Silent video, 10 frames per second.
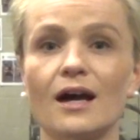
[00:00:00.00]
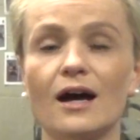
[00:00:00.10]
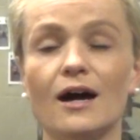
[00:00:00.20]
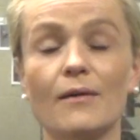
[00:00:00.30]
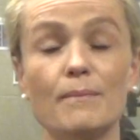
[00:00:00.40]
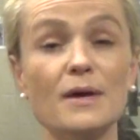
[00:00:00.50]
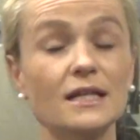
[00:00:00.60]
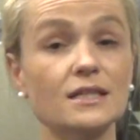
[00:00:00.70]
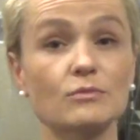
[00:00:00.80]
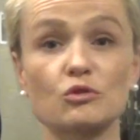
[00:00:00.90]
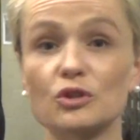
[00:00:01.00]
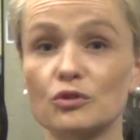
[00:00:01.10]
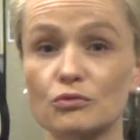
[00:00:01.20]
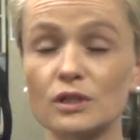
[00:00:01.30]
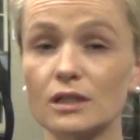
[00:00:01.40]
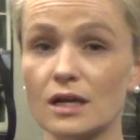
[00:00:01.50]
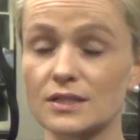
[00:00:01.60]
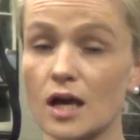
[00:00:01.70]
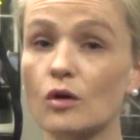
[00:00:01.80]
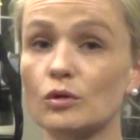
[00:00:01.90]
Um, many times we don't
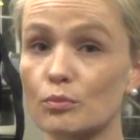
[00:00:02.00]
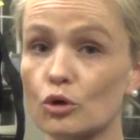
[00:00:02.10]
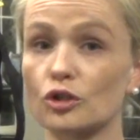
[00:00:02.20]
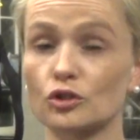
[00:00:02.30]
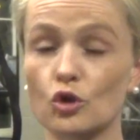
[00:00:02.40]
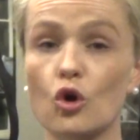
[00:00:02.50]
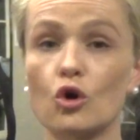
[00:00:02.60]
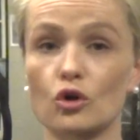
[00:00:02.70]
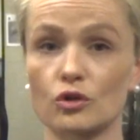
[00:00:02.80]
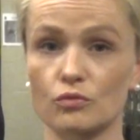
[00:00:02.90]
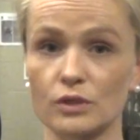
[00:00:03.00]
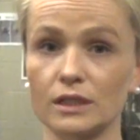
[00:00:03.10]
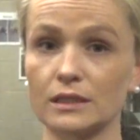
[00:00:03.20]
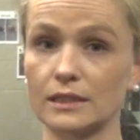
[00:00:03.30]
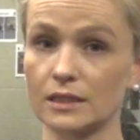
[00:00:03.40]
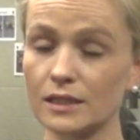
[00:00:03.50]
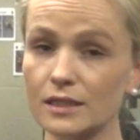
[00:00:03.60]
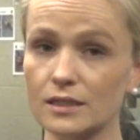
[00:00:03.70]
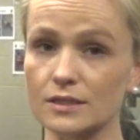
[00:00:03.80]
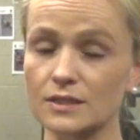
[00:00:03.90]
realize how important core really
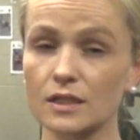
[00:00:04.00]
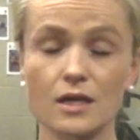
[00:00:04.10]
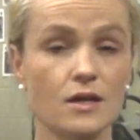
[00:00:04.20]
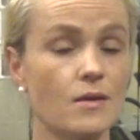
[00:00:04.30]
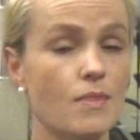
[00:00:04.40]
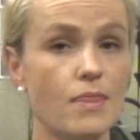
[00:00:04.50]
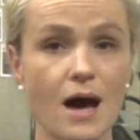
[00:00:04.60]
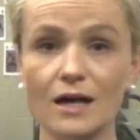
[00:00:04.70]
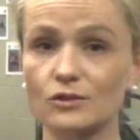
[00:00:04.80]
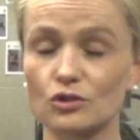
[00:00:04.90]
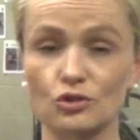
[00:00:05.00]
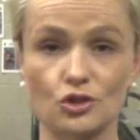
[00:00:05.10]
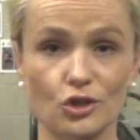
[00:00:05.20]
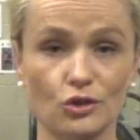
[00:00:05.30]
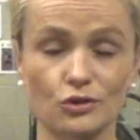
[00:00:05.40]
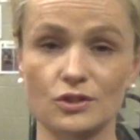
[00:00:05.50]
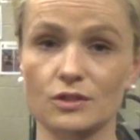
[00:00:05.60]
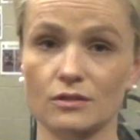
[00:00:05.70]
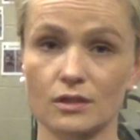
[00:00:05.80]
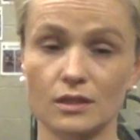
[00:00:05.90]
is, not
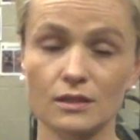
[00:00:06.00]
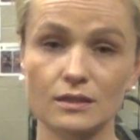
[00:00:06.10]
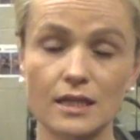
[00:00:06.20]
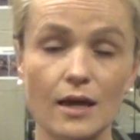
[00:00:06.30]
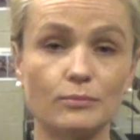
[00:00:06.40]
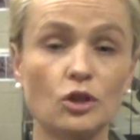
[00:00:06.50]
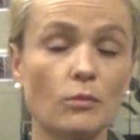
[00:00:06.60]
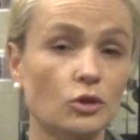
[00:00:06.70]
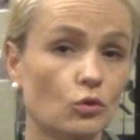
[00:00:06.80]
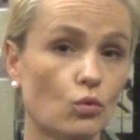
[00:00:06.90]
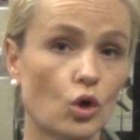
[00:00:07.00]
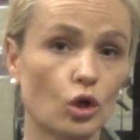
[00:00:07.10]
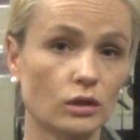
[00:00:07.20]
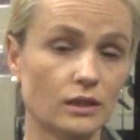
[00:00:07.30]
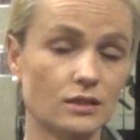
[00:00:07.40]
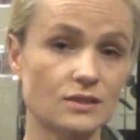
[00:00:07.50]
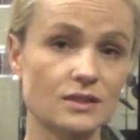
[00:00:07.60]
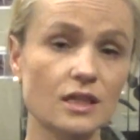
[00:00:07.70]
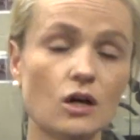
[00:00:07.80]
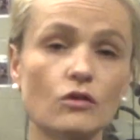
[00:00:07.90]
just the abdominal wall in
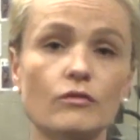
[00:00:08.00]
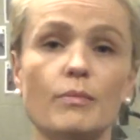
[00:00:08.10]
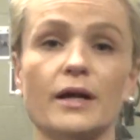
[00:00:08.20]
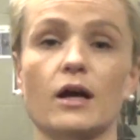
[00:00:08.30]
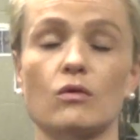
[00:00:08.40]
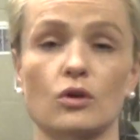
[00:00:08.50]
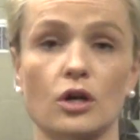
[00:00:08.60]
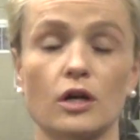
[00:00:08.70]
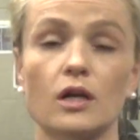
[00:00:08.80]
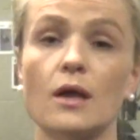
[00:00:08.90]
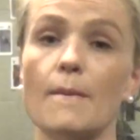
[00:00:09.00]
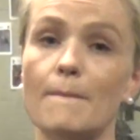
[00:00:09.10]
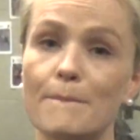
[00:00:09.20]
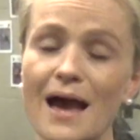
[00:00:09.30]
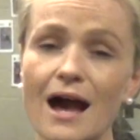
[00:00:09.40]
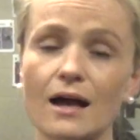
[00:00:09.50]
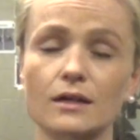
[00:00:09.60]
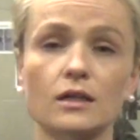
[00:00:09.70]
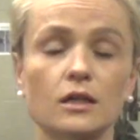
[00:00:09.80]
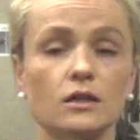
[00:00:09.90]
itself, but our
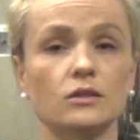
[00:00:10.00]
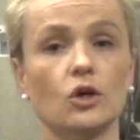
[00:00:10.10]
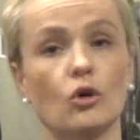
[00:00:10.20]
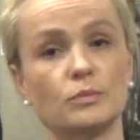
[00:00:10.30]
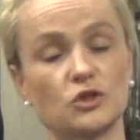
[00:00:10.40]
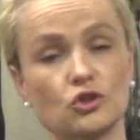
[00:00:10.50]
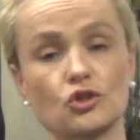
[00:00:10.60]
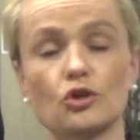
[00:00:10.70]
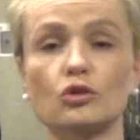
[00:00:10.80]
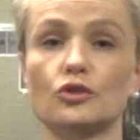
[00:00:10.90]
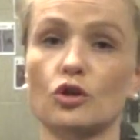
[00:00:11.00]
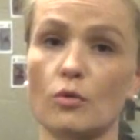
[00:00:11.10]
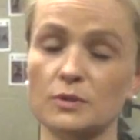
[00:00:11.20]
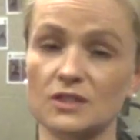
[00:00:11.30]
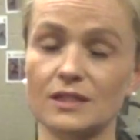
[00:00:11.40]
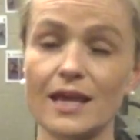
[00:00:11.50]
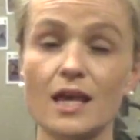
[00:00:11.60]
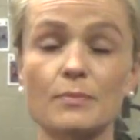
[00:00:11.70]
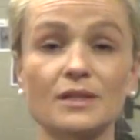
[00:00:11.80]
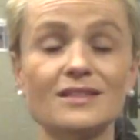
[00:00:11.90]
back, the opposite shoulder, opposite
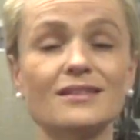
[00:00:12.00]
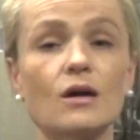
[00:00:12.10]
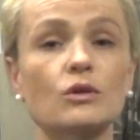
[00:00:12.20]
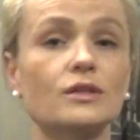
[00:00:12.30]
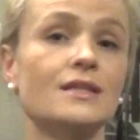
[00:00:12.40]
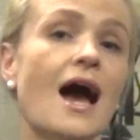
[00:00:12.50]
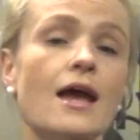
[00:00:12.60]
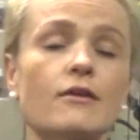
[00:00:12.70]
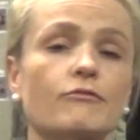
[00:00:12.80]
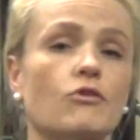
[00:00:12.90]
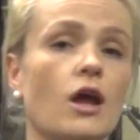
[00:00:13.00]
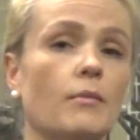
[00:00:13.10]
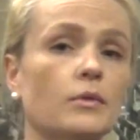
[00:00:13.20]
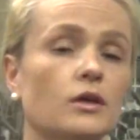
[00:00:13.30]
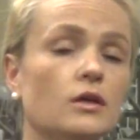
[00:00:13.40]
hip, and then our diaphragm,